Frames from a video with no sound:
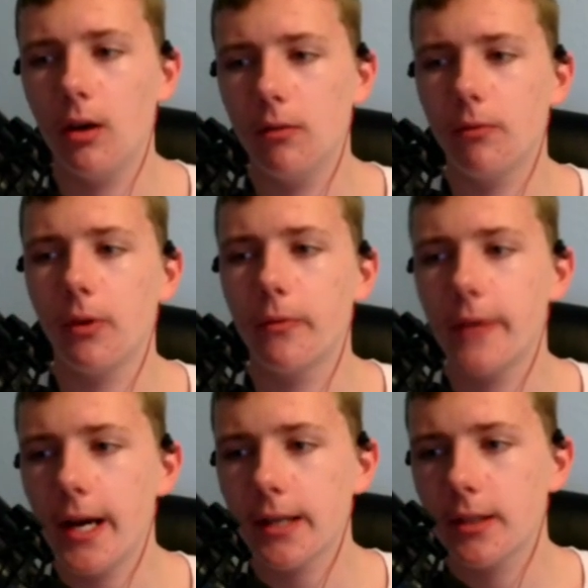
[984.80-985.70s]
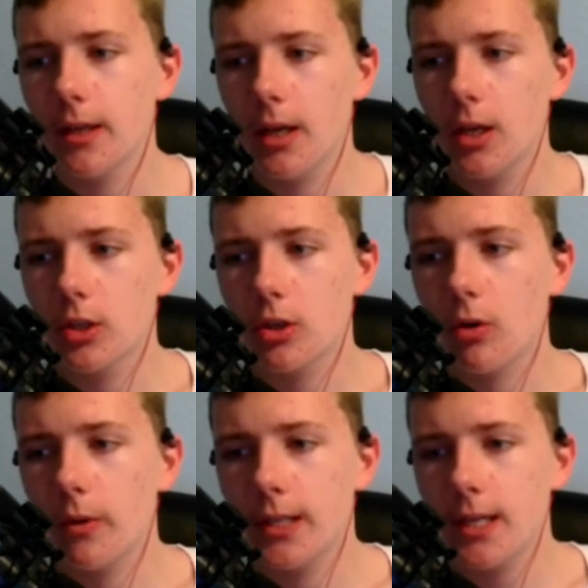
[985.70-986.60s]
Fun fact.
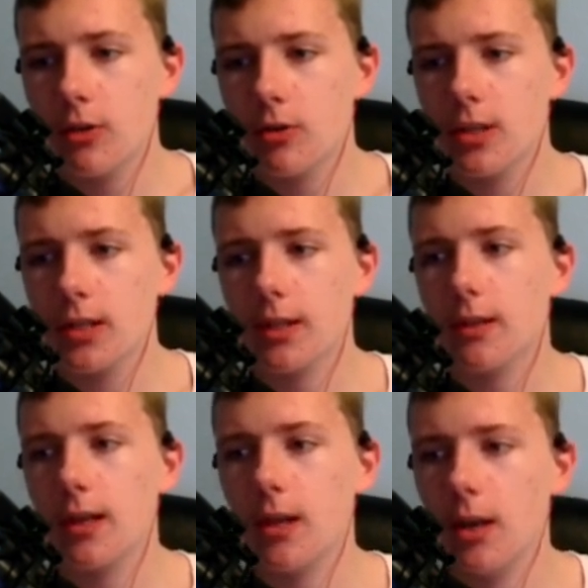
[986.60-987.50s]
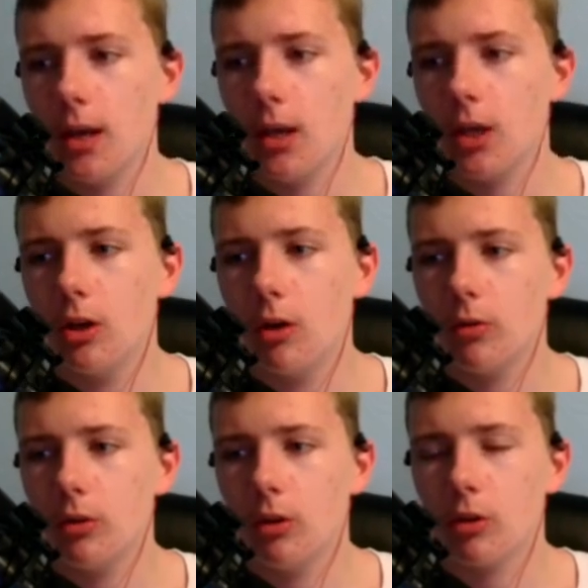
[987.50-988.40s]
So it's interesting that
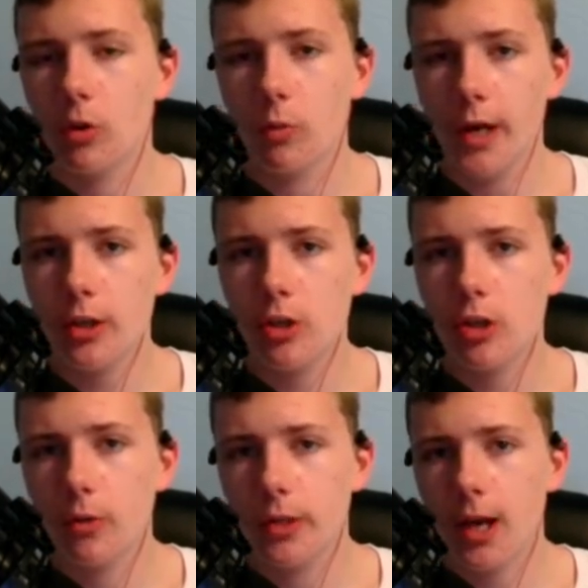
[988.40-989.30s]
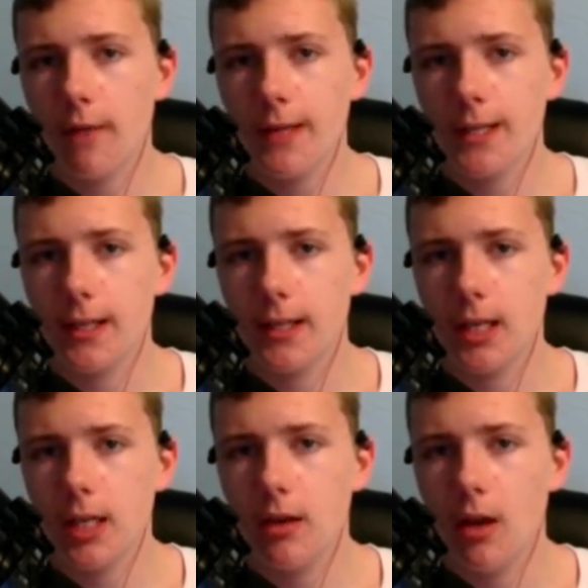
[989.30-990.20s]
there's a wrench, so it's obvious that
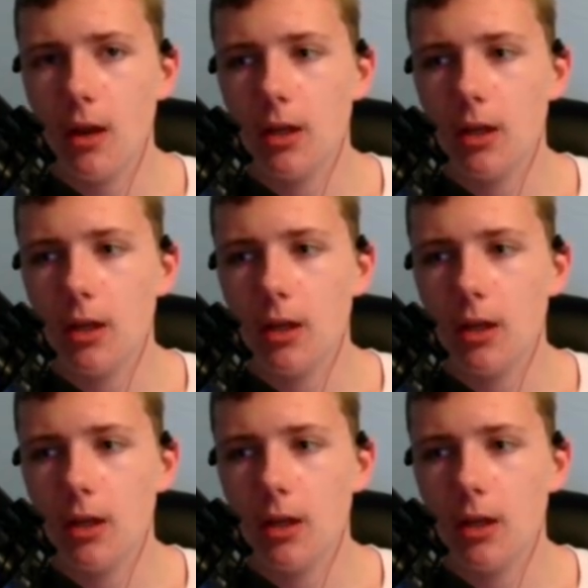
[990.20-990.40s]
he,